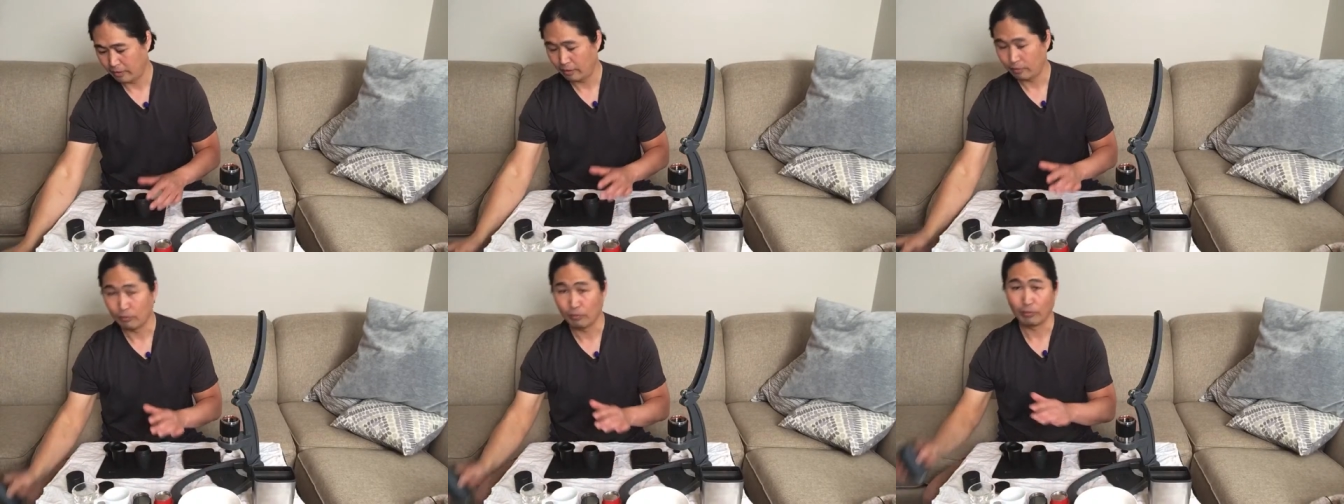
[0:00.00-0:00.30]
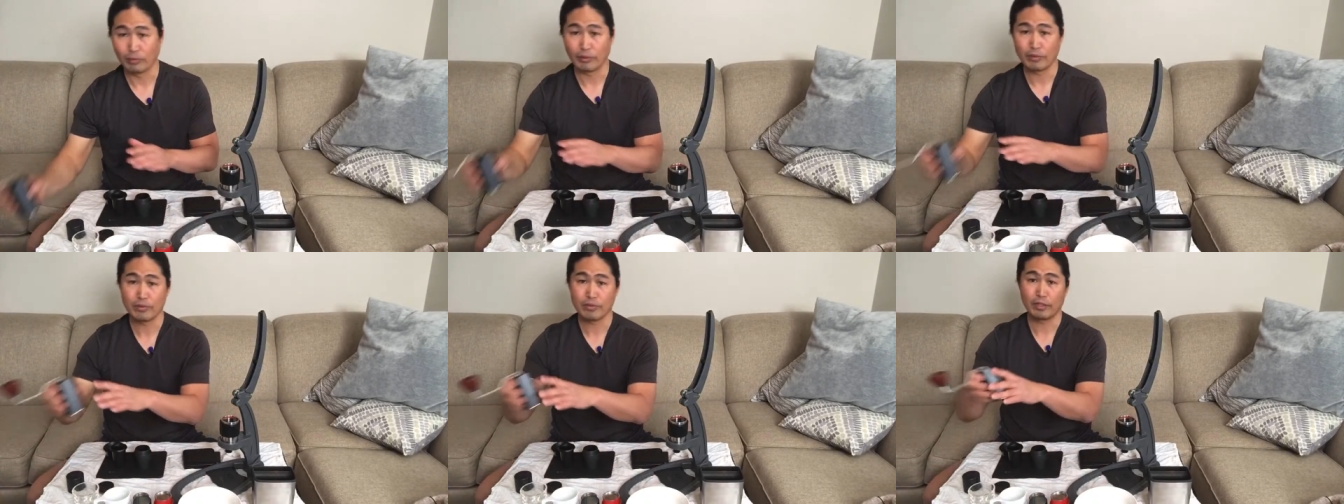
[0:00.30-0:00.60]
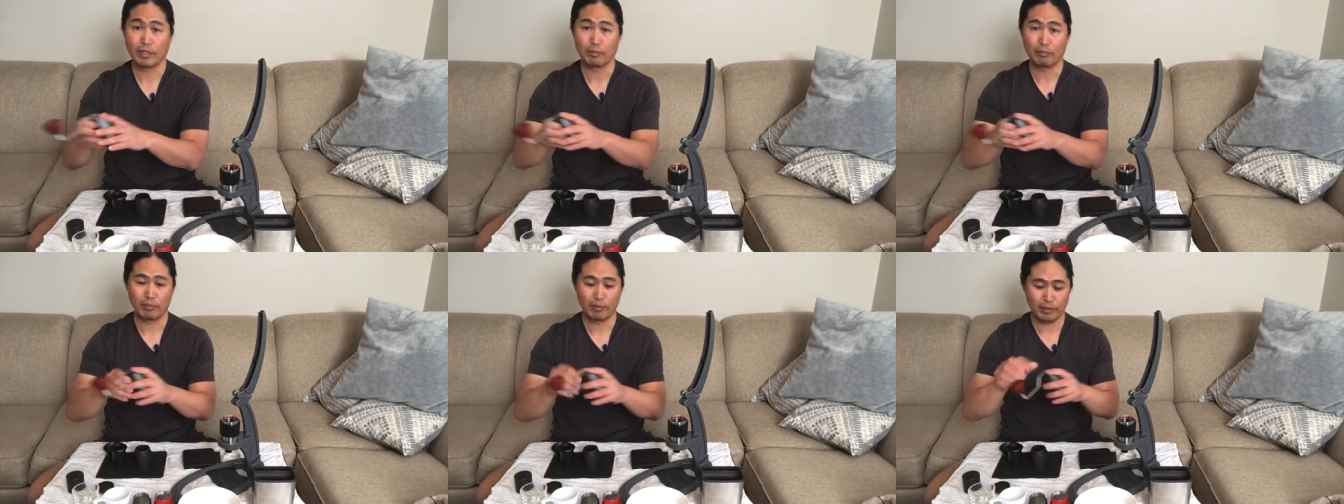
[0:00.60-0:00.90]
doing the
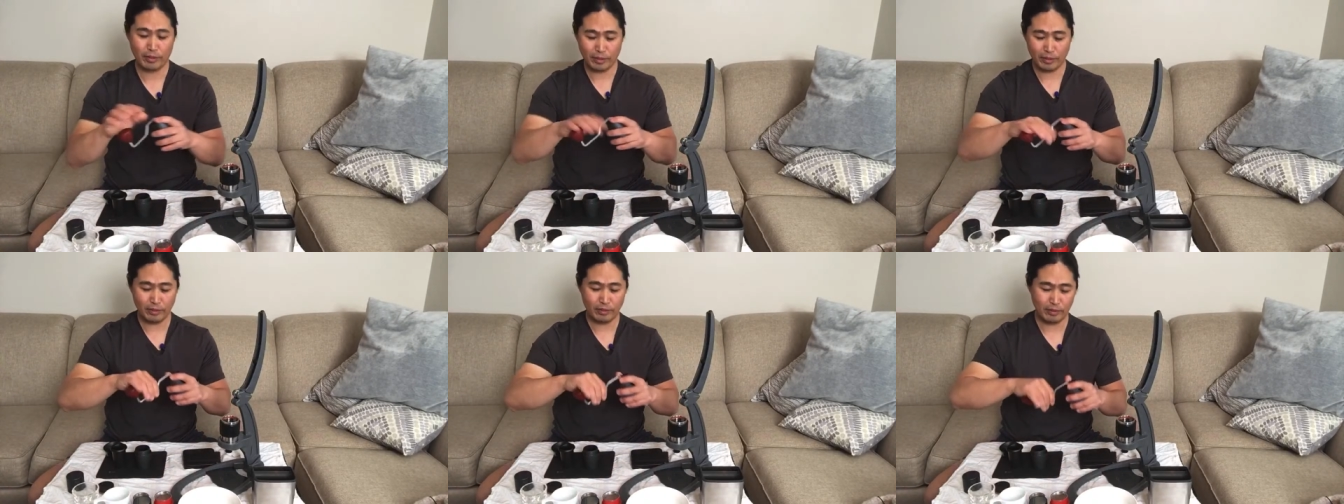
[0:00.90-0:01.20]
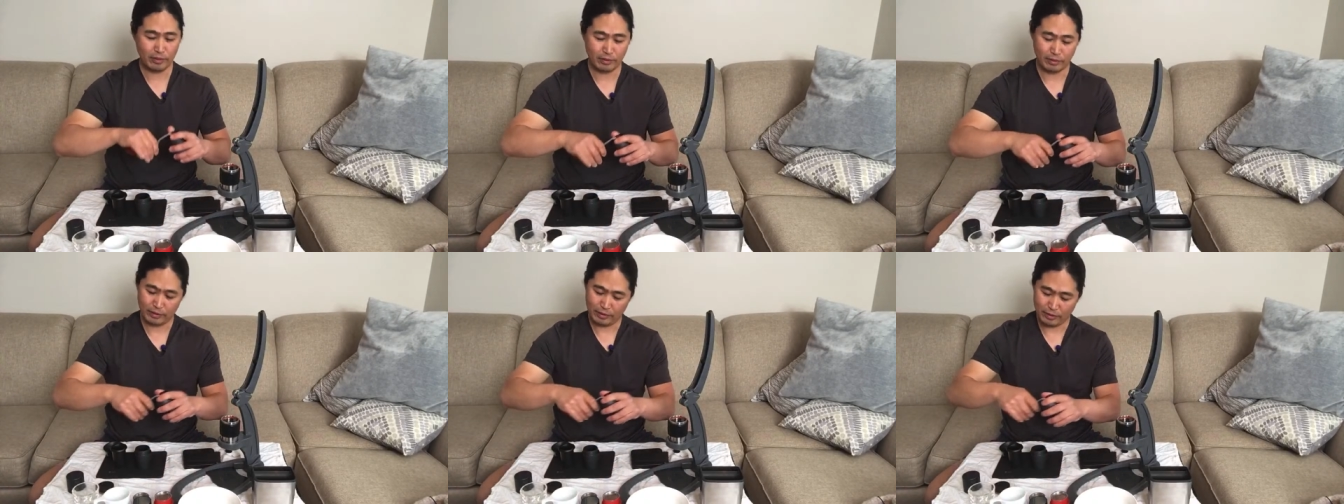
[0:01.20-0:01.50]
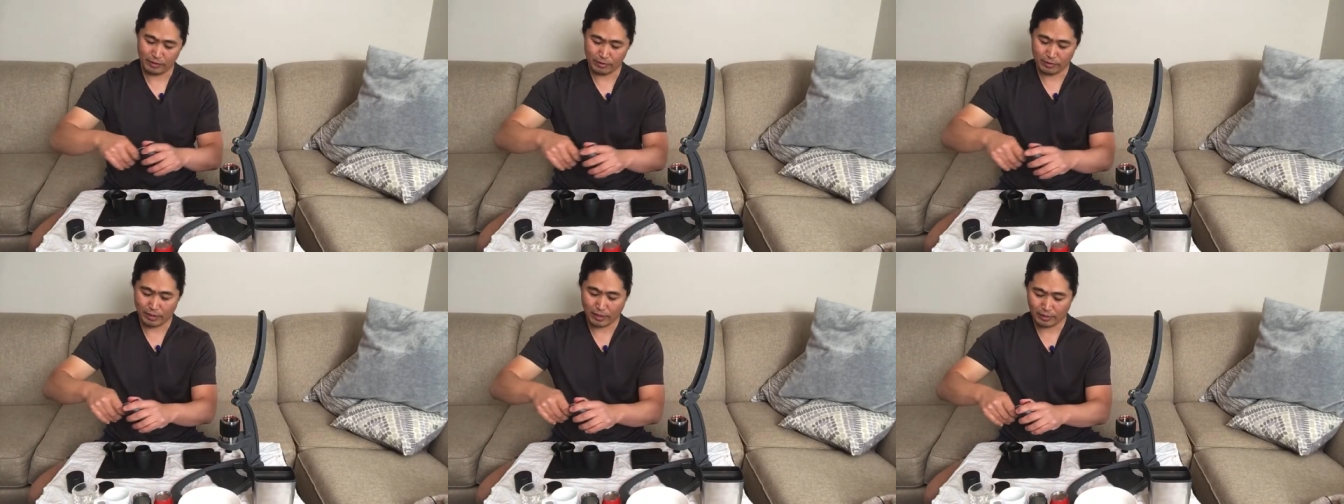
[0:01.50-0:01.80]
same thing,
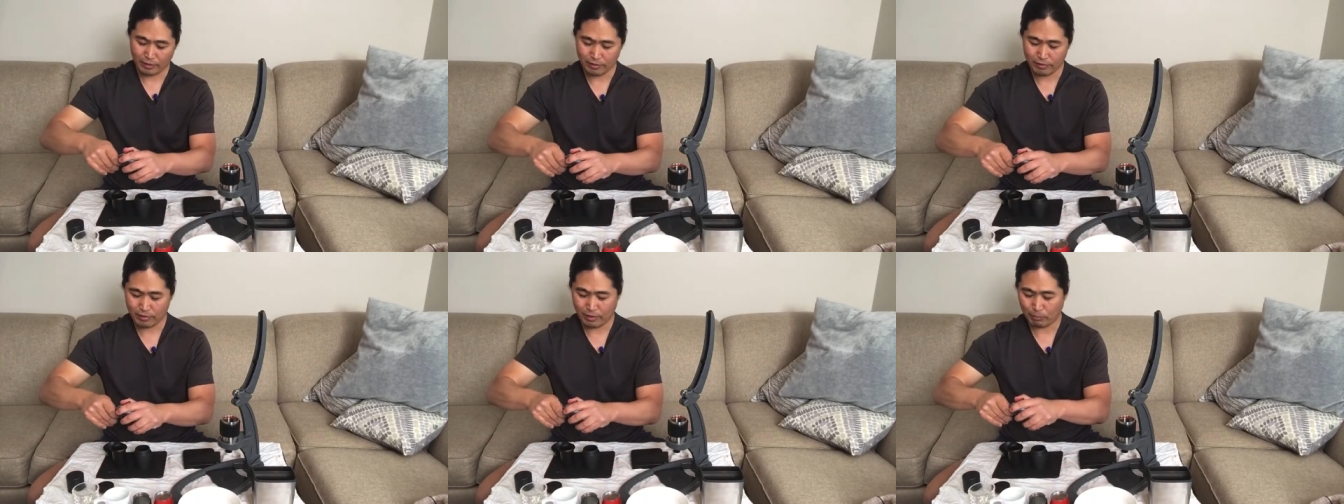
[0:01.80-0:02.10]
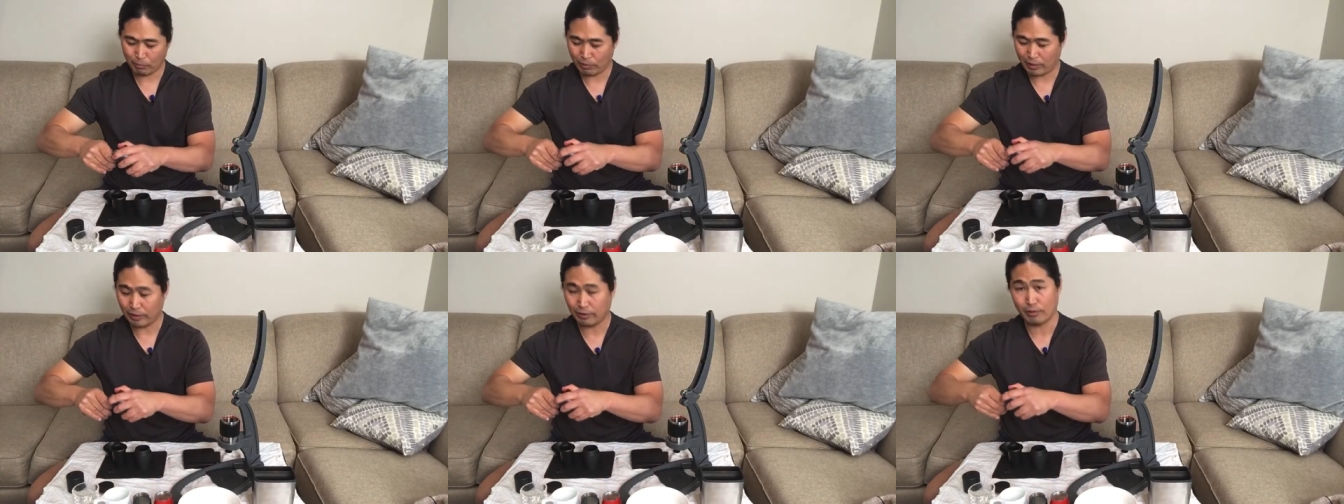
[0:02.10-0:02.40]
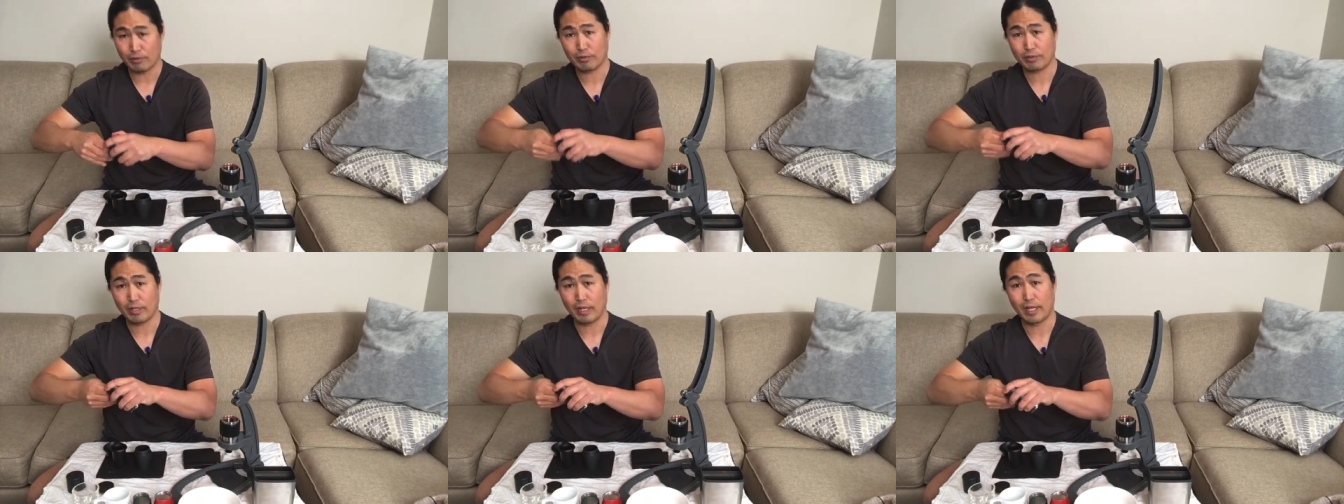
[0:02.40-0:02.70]
exactly same grinder
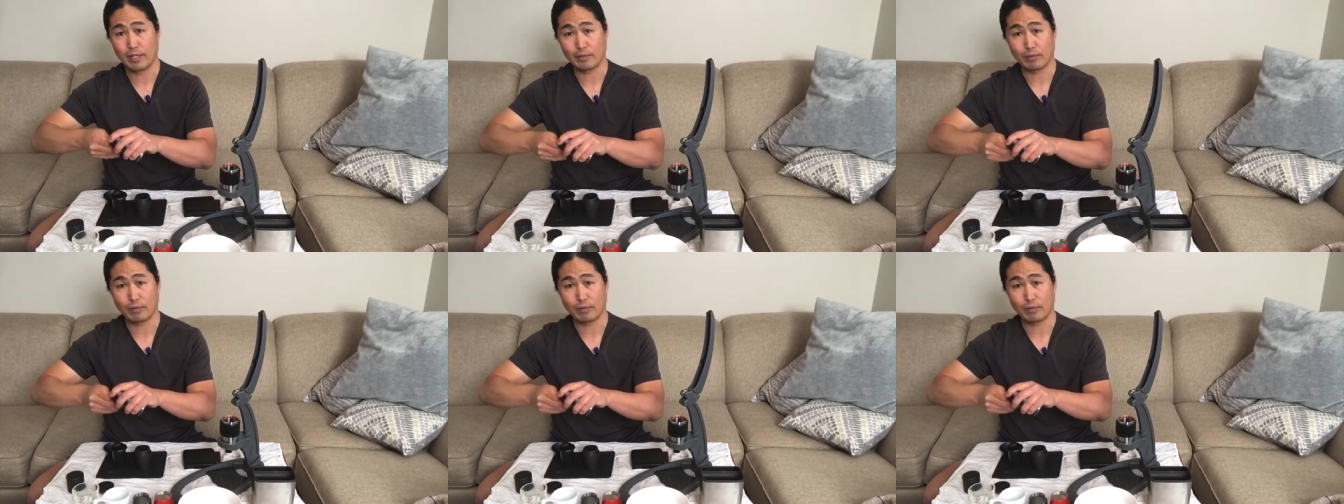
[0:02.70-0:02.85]
size.